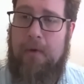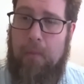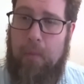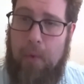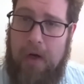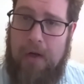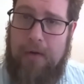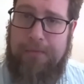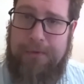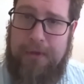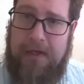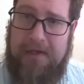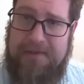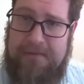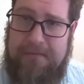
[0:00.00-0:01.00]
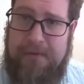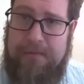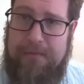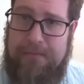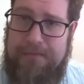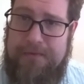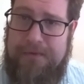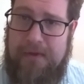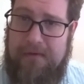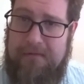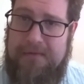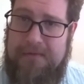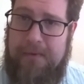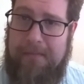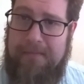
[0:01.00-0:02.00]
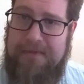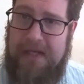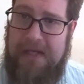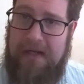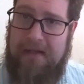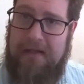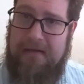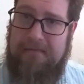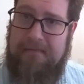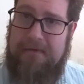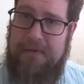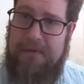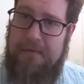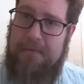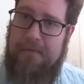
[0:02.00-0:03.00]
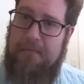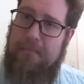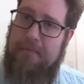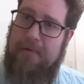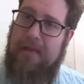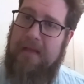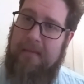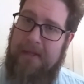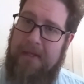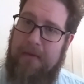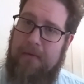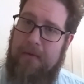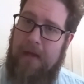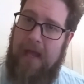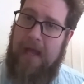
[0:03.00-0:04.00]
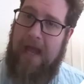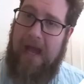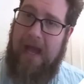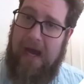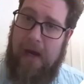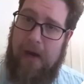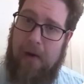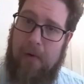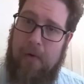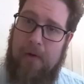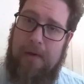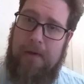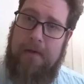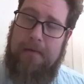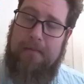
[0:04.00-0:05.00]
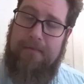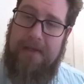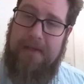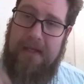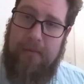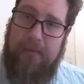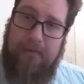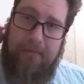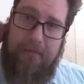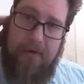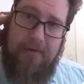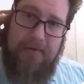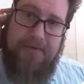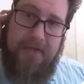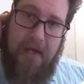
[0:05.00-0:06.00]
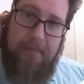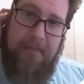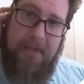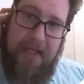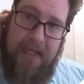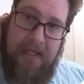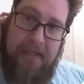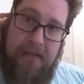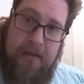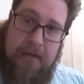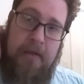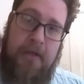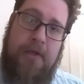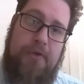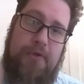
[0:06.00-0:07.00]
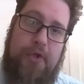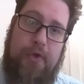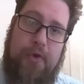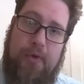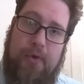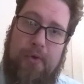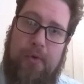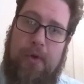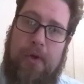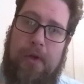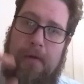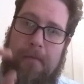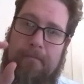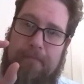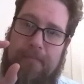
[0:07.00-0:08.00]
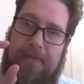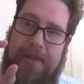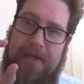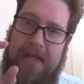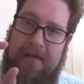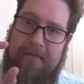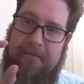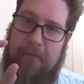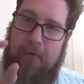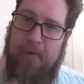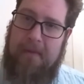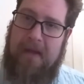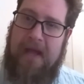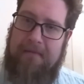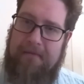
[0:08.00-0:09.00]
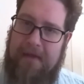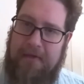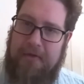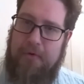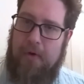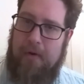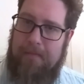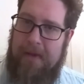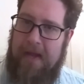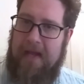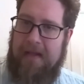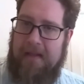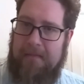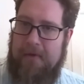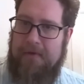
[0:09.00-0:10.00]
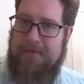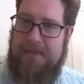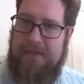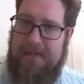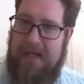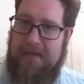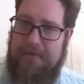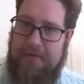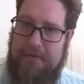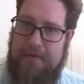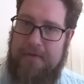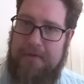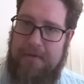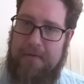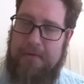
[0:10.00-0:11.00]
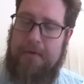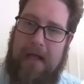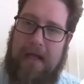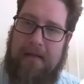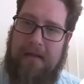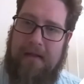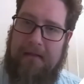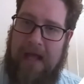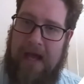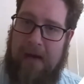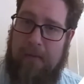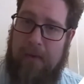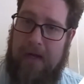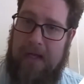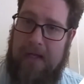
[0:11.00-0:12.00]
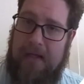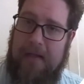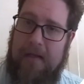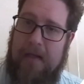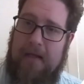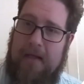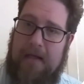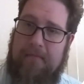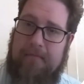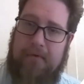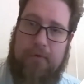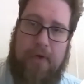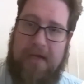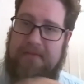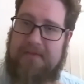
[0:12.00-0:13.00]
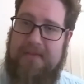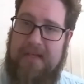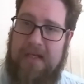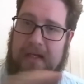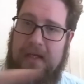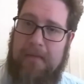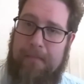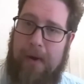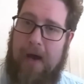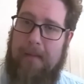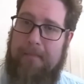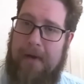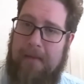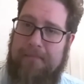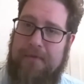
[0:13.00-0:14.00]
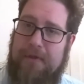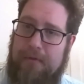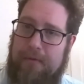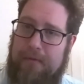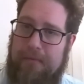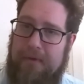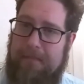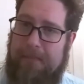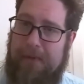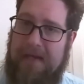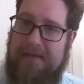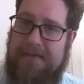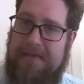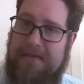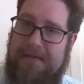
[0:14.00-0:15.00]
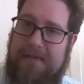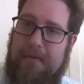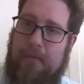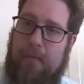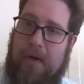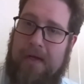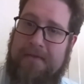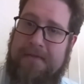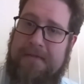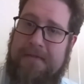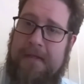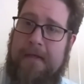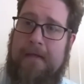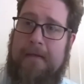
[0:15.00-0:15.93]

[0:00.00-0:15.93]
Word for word: work with your customer service representative to limit how the referrals come in to the format that you're paying the most attention to. And then that way, if you're not seeing it pop up two, three places at once,